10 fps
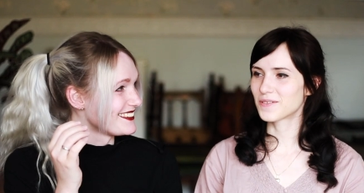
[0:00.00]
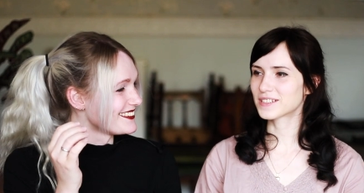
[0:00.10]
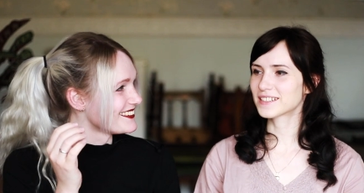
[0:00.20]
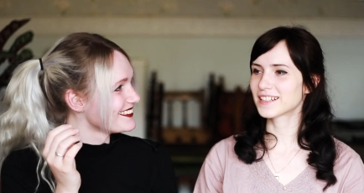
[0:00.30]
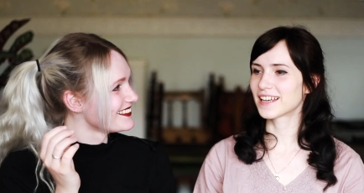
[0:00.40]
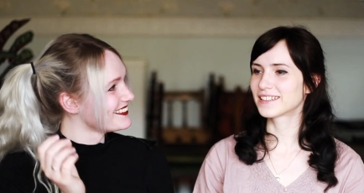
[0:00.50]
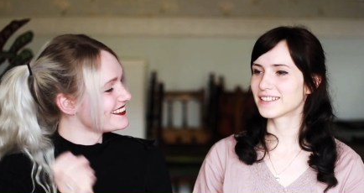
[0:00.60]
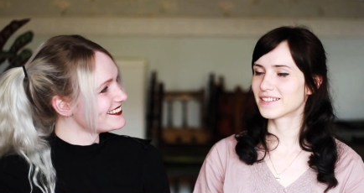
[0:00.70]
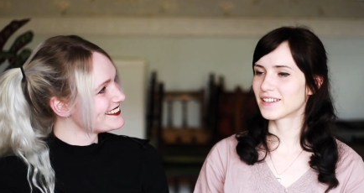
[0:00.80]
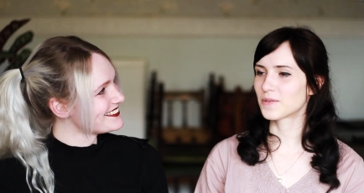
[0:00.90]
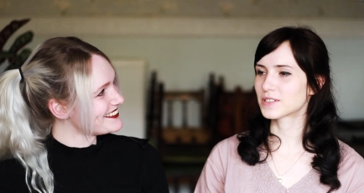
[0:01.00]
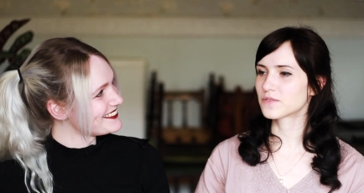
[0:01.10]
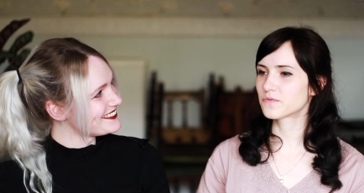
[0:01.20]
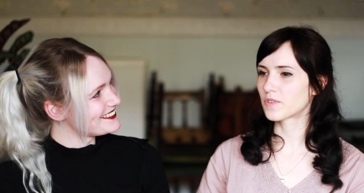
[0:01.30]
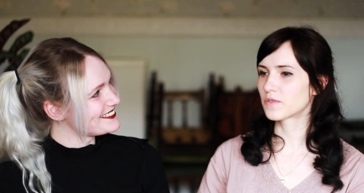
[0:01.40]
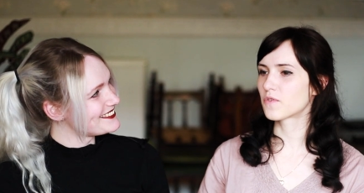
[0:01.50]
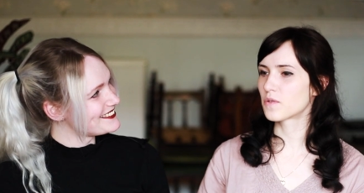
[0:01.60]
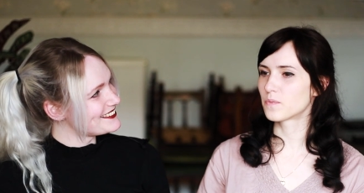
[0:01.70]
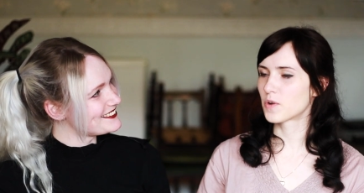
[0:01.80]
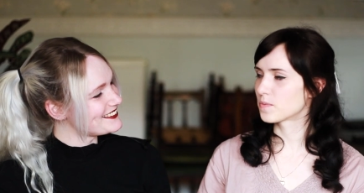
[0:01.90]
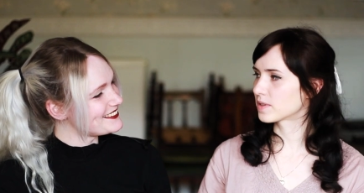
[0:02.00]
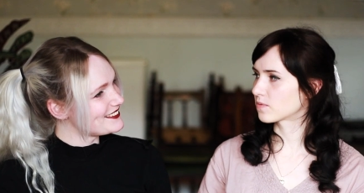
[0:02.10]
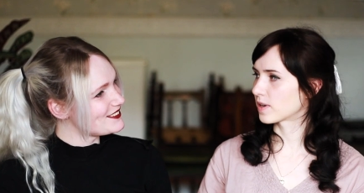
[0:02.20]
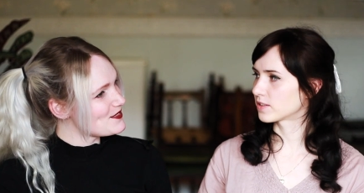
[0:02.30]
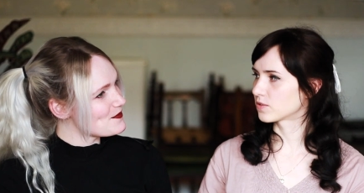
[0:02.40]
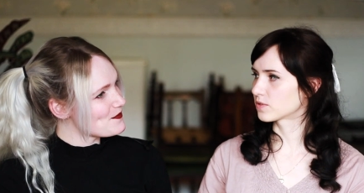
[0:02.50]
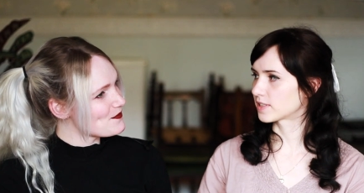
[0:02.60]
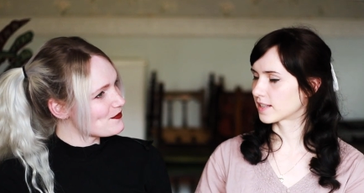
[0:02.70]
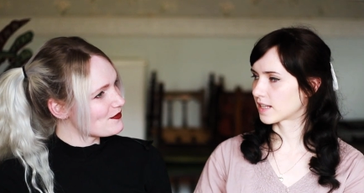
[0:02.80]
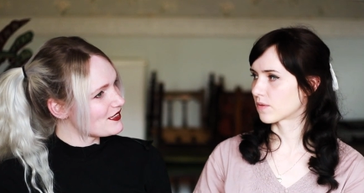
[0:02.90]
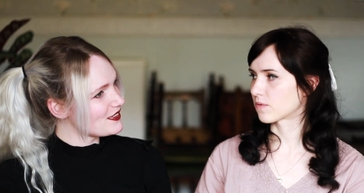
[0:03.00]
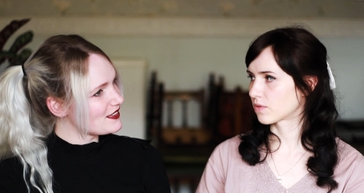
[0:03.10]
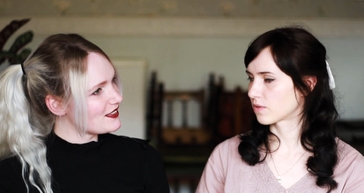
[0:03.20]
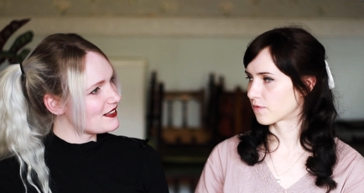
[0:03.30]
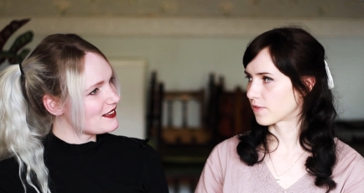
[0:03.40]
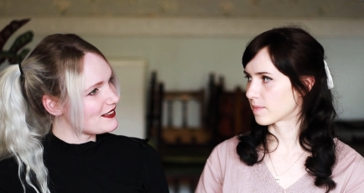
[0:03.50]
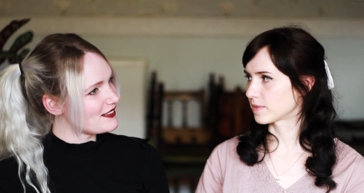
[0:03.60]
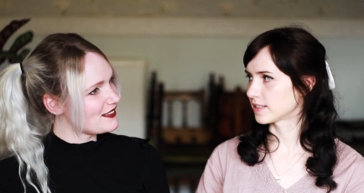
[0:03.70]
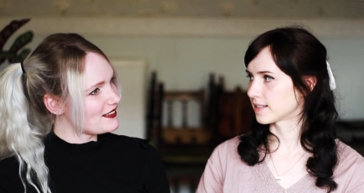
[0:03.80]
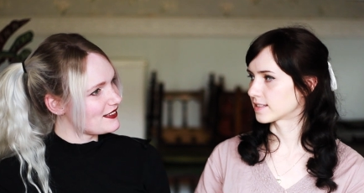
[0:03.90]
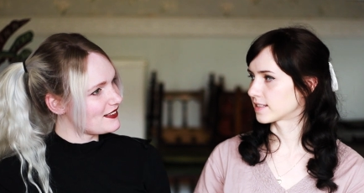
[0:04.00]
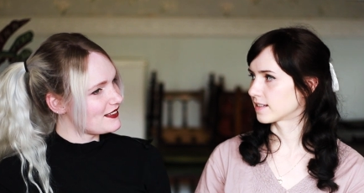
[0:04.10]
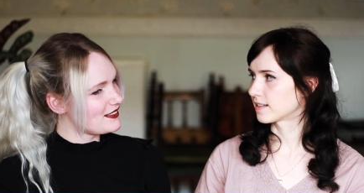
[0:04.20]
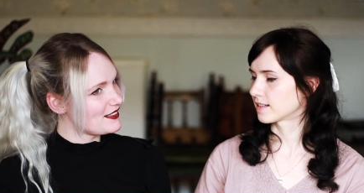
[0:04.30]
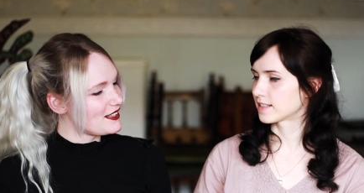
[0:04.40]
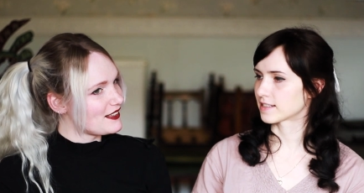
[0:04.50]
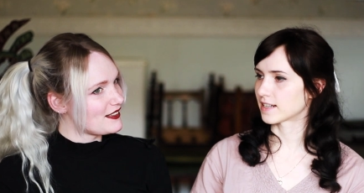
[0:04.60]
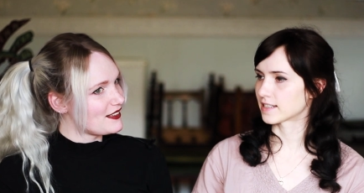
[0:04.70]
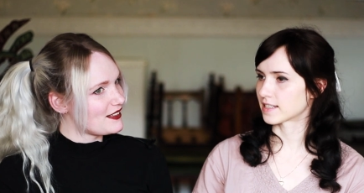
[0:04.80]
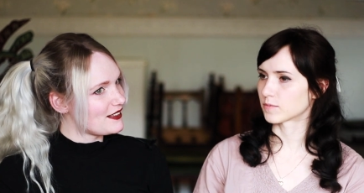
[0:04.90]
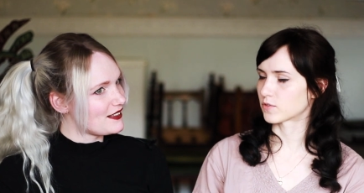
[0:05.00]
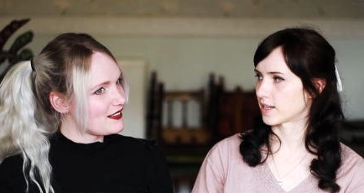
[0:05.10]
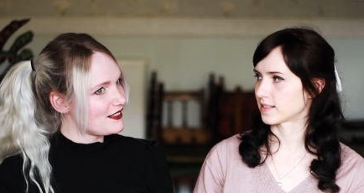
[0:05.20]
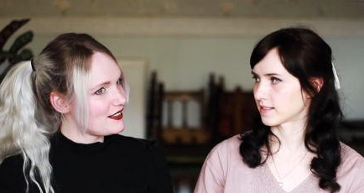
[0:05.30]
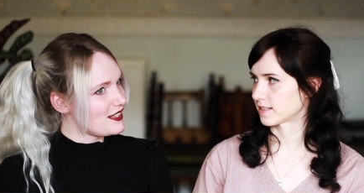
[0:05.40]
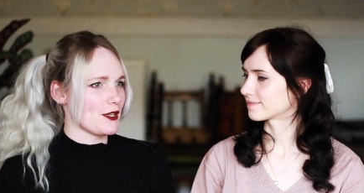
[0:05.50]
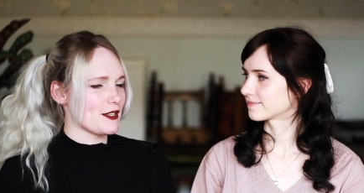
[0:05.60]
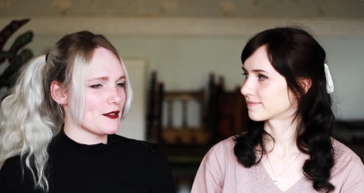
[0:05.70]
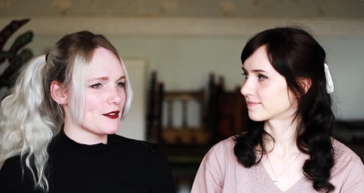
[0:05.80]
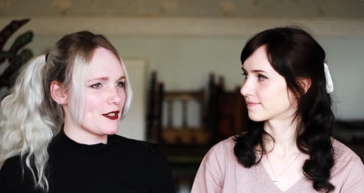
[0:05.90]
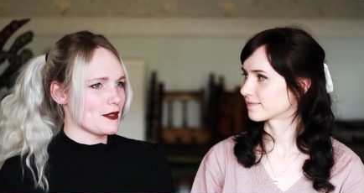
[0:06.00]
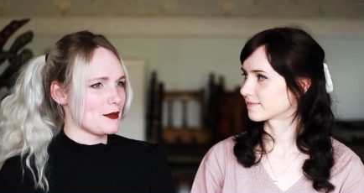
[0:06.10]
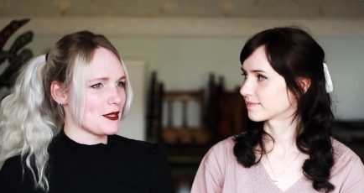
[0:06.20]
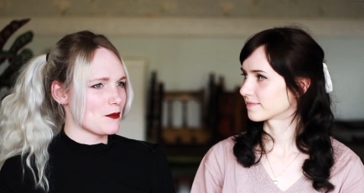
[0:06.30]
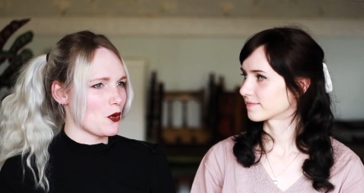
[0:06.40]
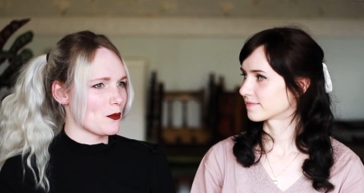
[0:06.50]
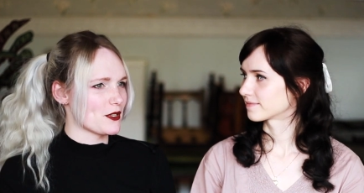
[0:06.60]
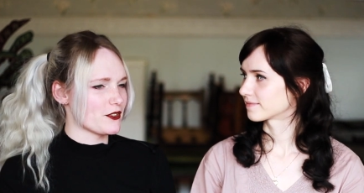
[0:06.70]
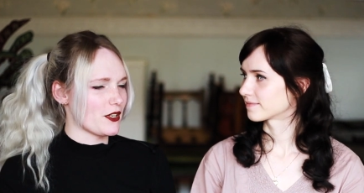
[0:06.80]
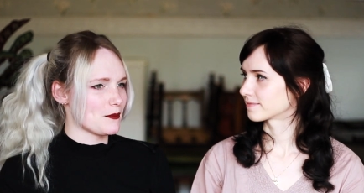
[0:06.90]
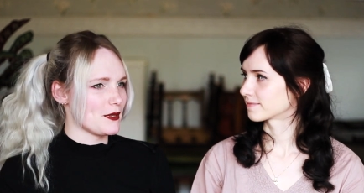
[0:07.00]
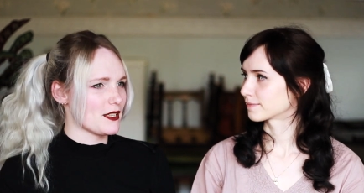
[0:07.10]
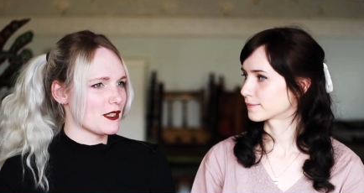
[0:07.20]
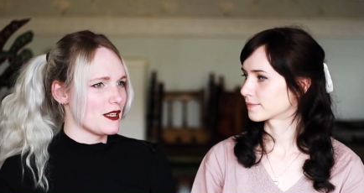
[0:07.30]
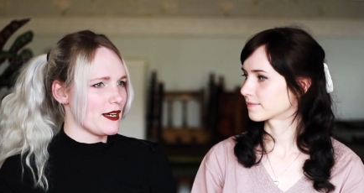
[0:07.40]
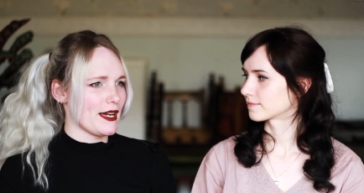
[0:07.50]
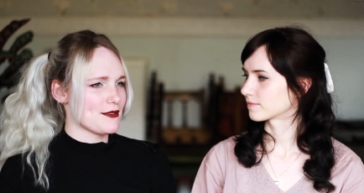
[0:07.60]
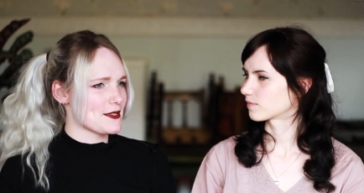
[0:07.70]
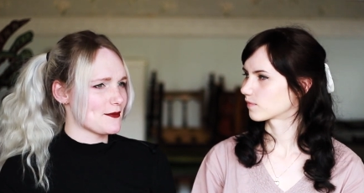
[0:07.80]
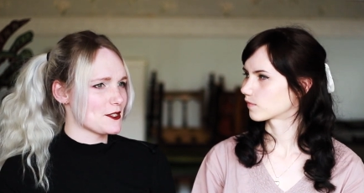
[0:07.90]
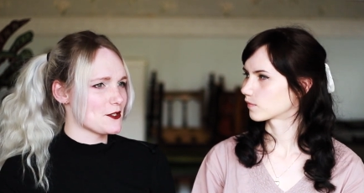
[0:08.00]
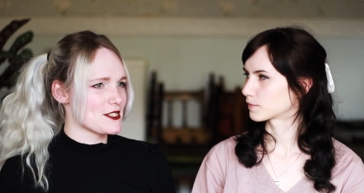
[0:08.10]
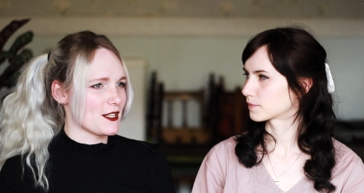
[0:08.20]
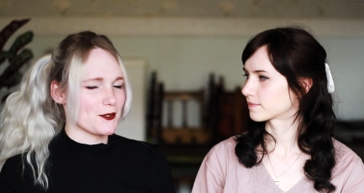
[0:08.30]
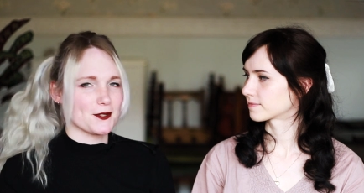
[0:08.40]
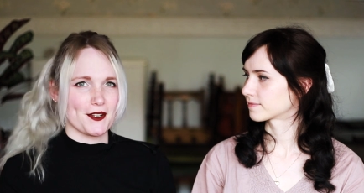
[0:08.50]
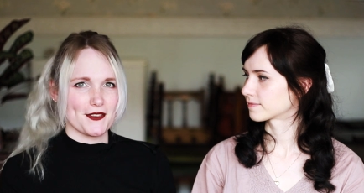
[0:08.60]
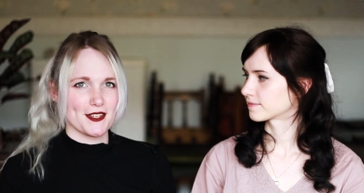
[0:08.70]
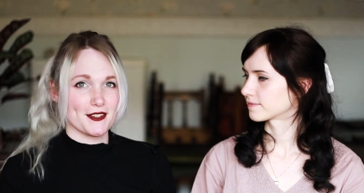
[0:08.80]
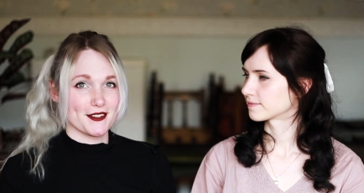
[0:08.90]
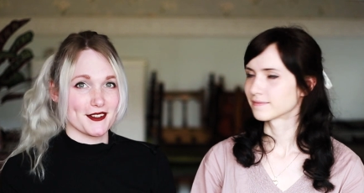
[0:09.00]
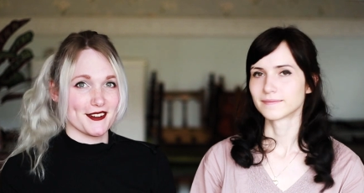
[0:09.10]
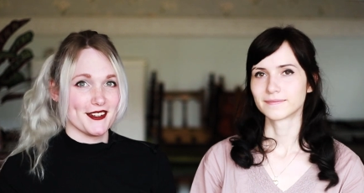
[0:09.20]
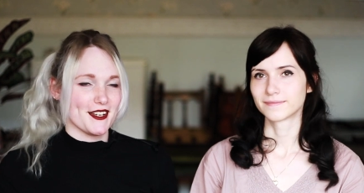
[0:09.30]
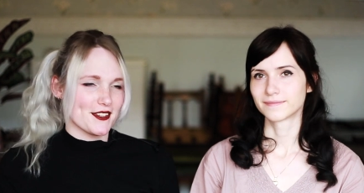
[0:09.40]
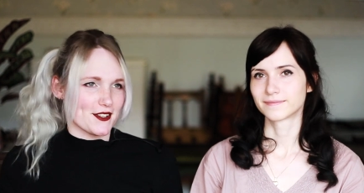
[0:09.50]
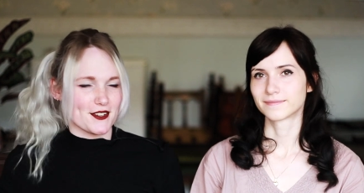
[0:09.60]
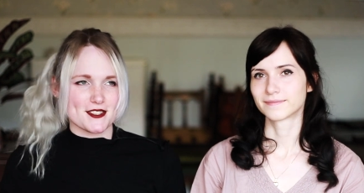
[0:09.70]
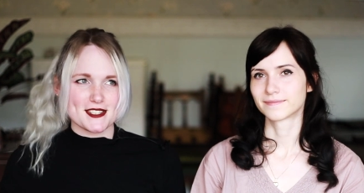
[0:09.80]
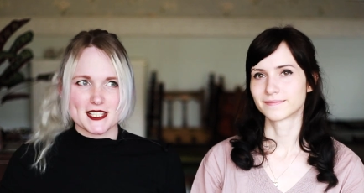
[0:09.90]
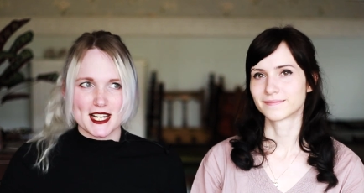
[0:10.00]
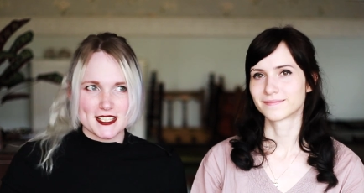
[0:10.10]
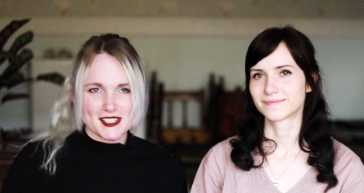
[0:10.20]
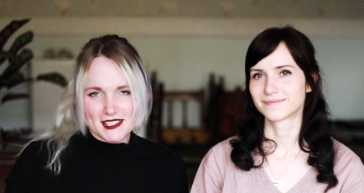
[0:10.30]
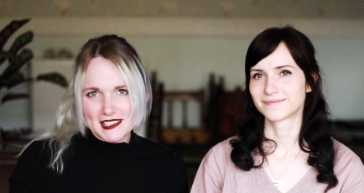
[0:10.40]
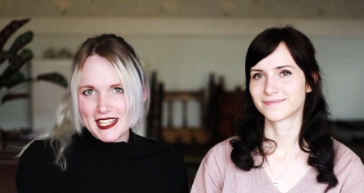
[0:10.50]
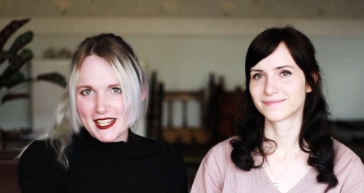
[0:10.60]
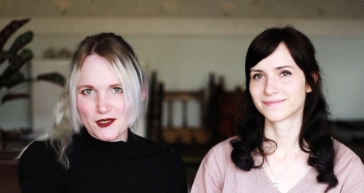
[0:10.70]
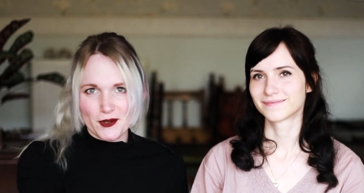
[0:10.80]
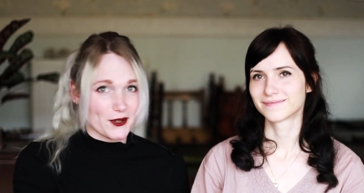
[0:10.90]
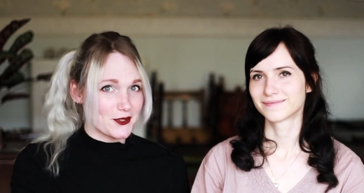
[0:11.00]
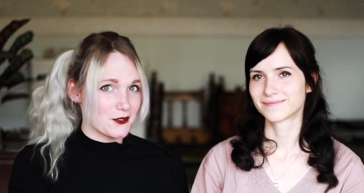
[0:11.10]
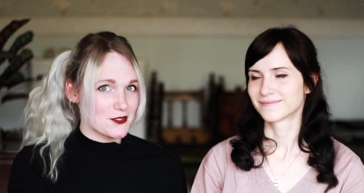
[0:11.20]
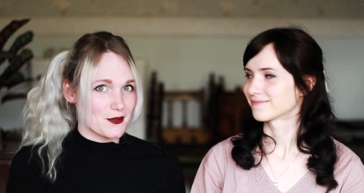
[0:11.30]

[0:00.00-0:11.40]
Speaker 1: there wasn't like, there wasn't one moment where you sat down with your family and said, listen guys, I'm trans.
Speaker 2: Not a, not a big moment. Not a big, I have something to tell you. Not the, uh, the sliding a letter under